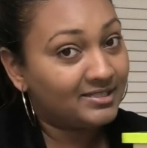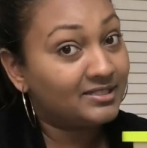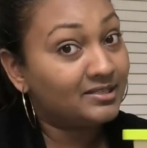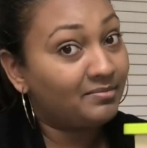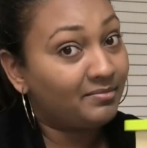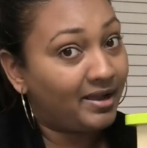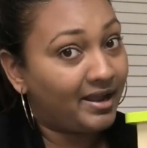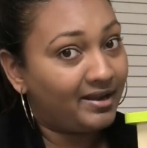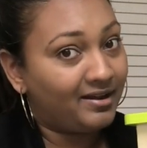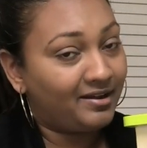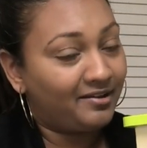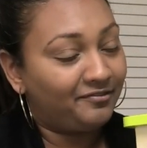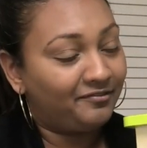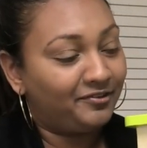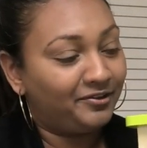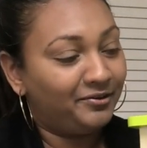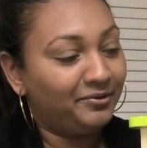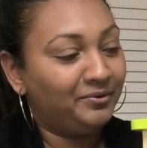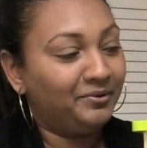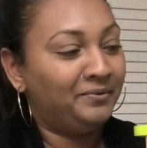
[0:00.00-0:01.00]
to my
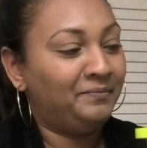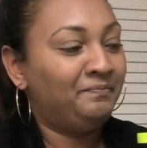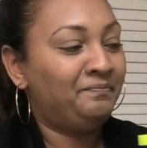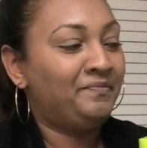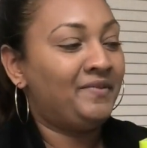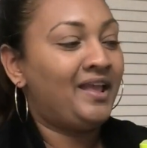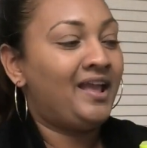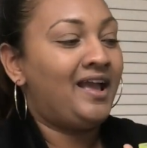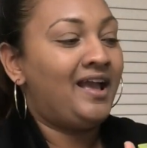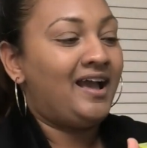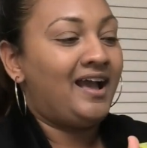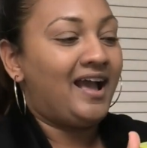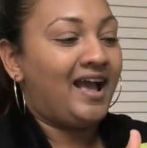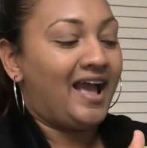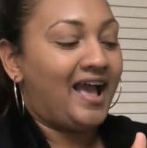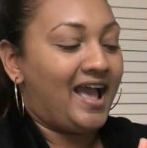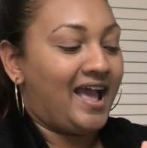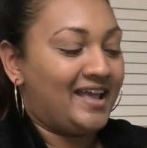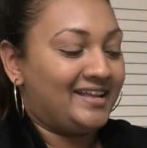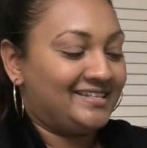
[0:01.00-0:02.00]
nephew,
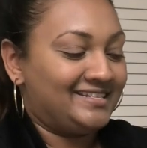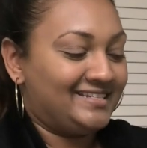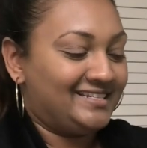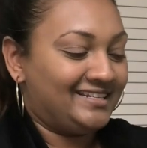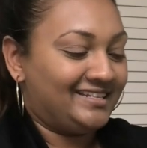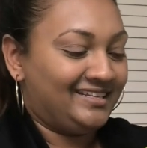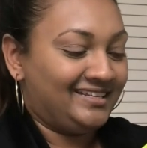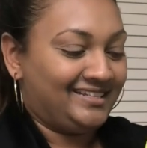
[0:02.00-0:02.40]
and